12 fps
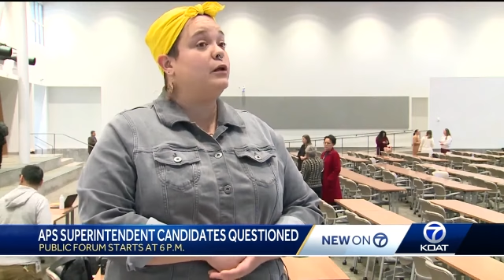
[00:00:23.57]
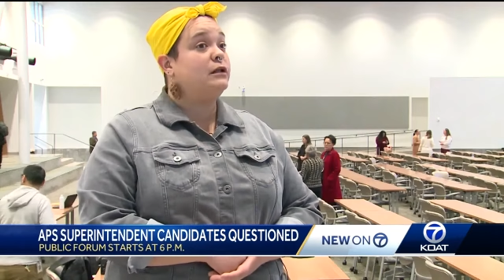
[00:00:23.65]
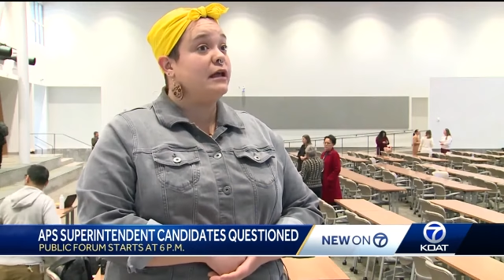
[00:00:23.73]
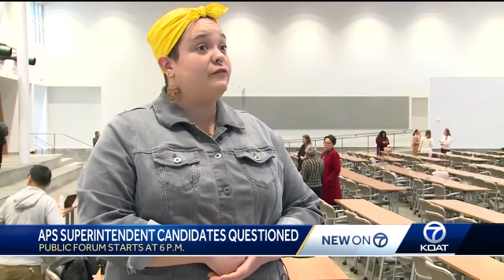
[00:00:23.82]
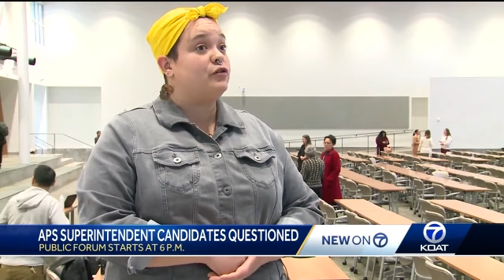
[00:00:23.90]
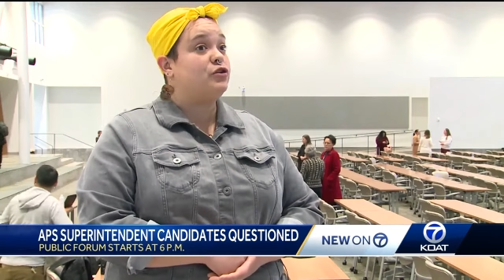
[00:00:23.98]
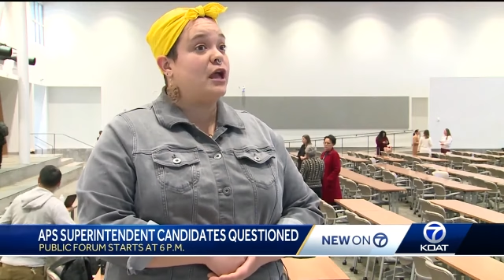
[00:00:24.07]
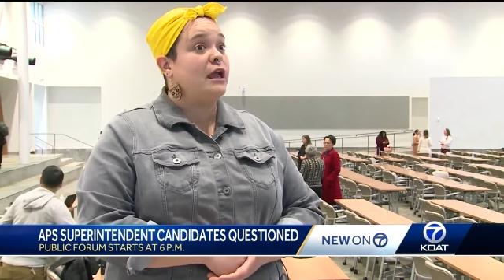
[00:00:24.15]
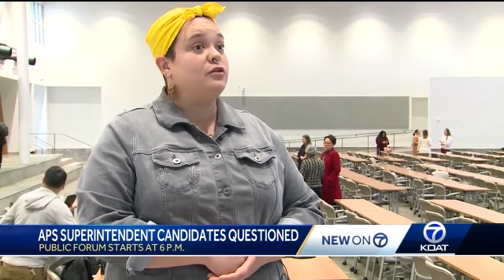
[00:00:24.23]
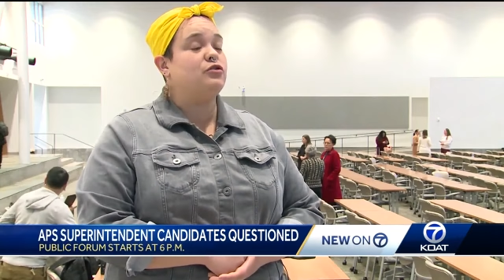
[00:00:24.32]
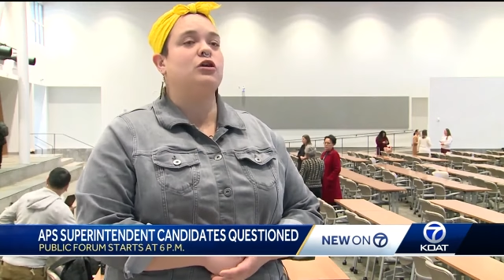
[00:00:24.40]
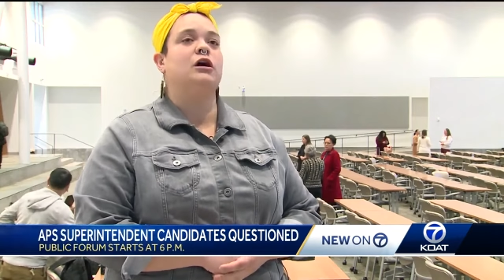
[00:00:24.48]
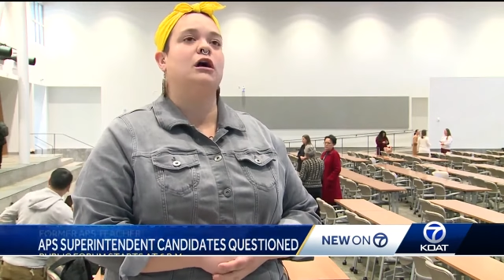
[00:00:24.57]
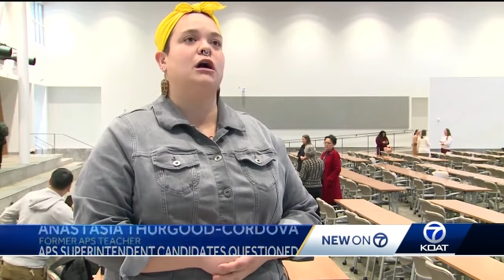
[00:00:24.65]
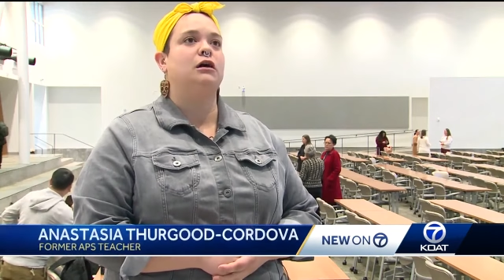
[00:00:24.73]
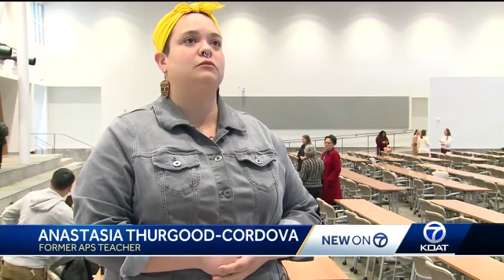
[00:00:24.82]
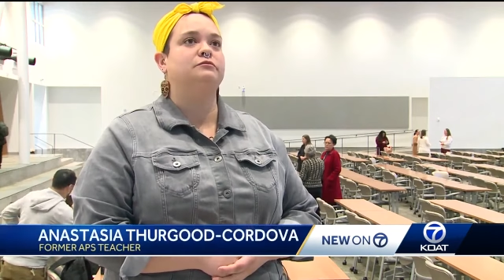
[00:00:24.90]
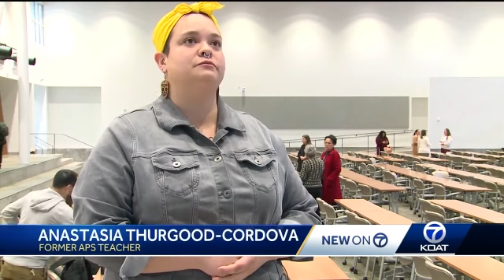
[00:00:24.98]
will never change.
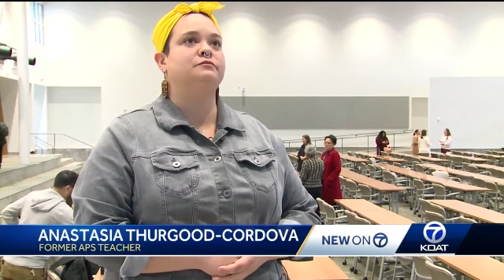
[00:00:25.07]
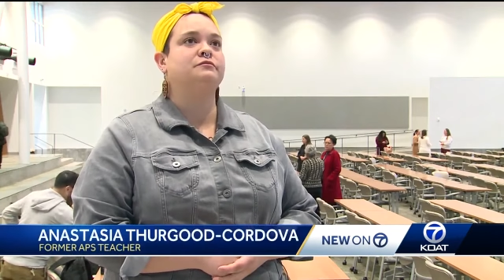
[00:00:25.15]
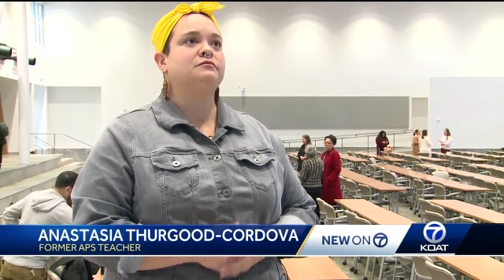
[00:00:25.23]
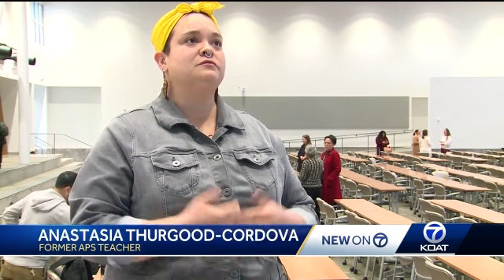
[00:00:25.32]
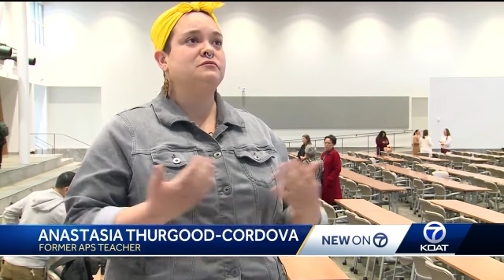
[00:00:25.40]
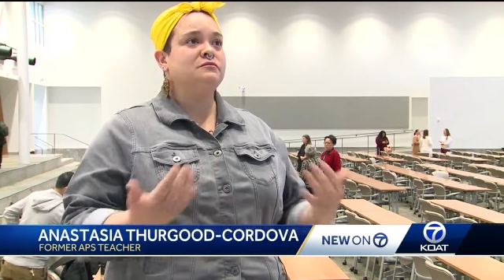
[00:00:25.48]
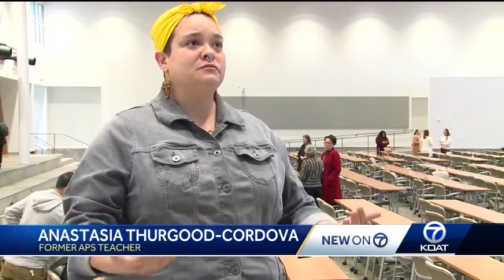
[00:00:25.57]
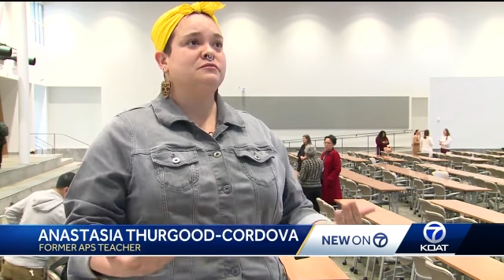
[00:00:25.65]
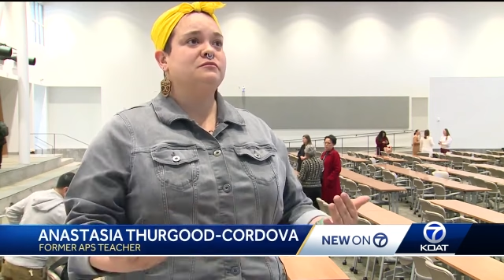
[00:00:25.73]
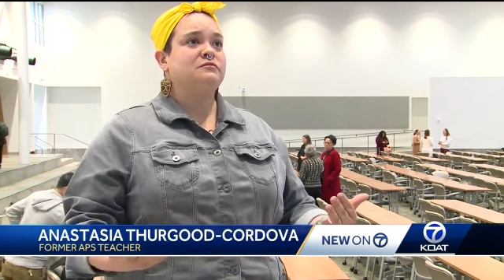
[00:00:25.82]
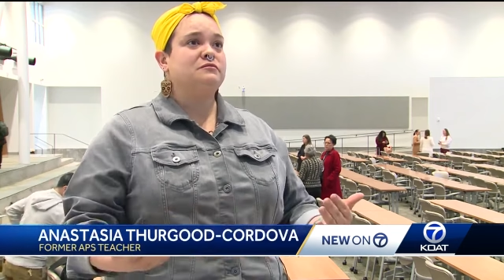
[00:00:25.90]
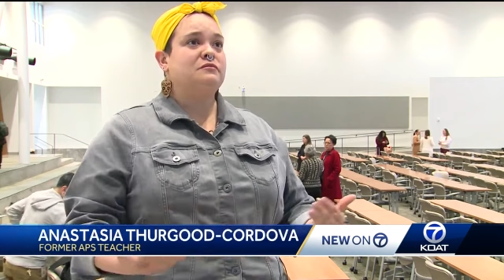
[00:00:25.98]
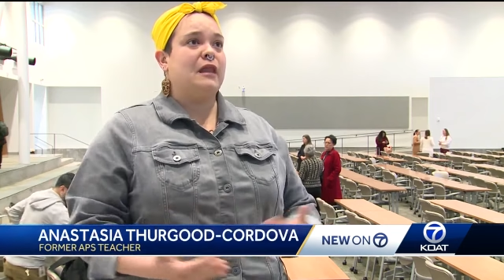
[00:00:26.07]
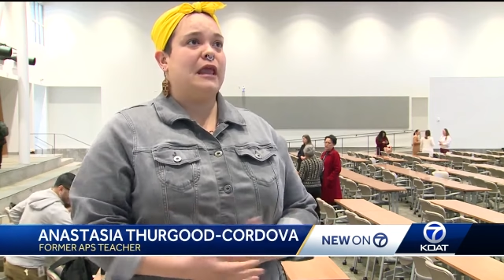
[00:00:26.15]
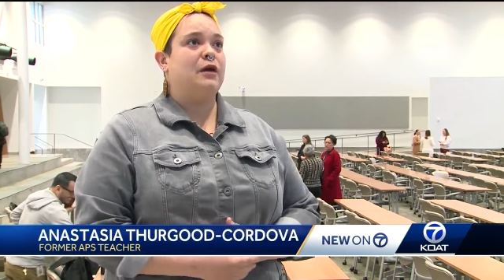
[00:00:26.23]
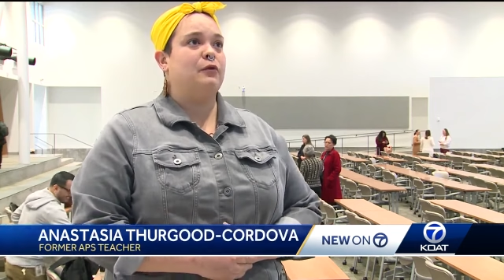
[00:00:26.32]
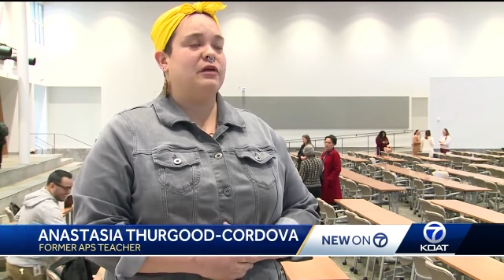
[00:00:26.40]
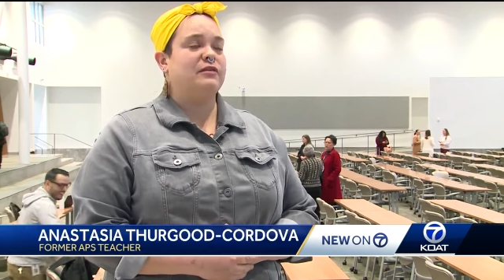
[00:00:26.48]
Um,
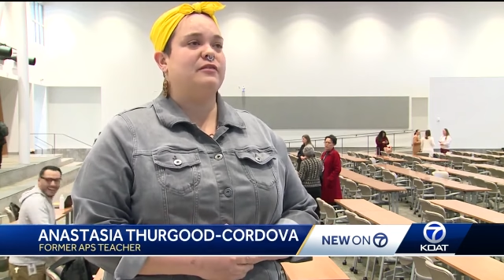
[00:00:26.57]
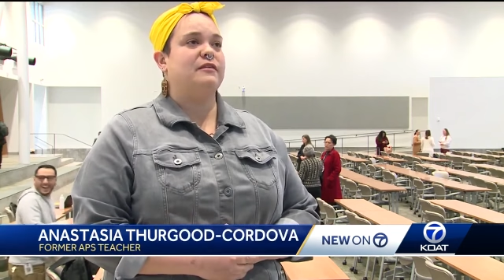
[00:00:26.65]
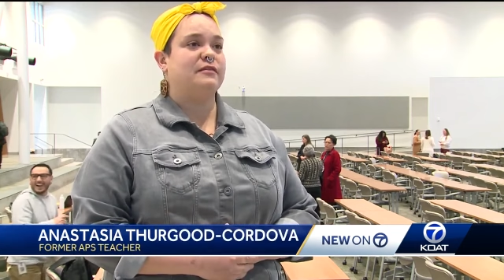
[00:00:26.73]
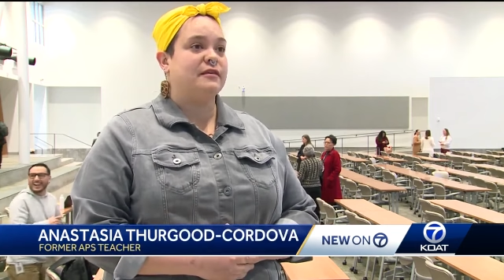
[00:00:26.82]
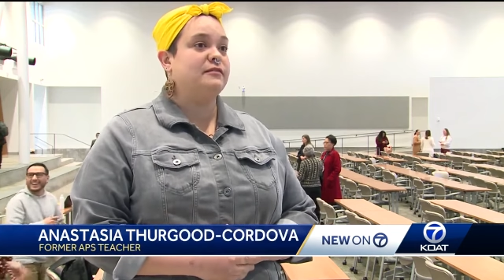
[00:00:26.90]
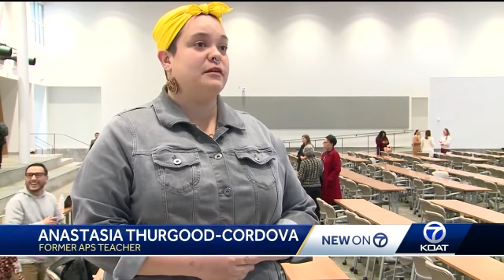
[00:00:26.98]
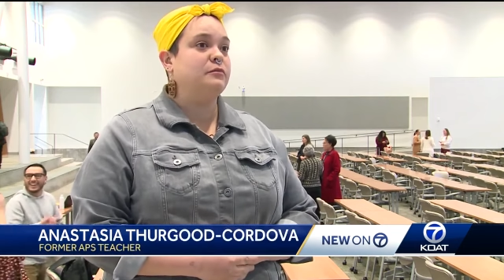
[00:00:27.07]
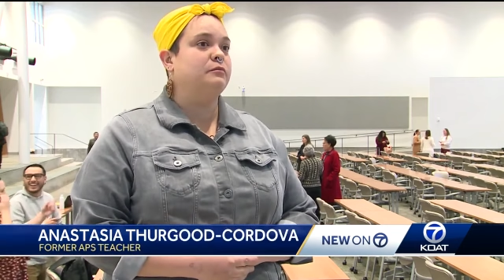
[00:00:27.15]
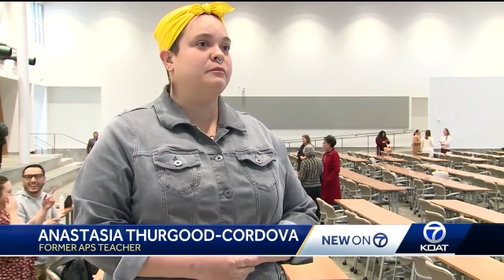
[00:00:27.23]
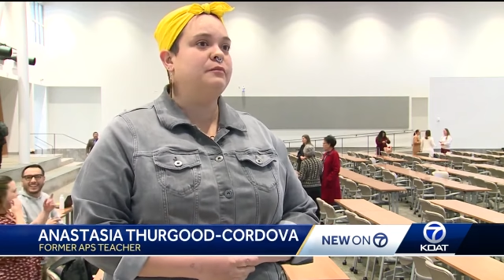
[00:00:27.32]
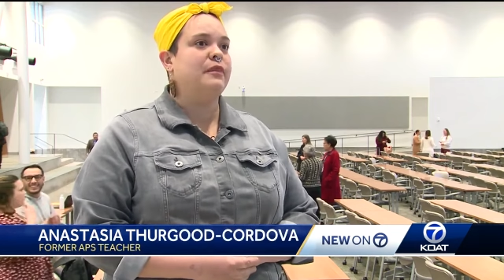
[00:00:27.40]
it was the system